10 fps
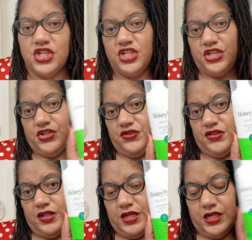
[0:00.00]
to
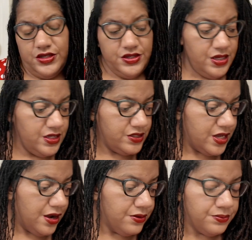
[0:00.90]
using this.
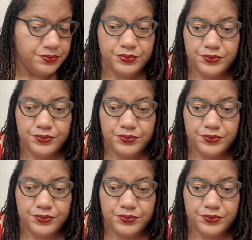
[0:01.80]
So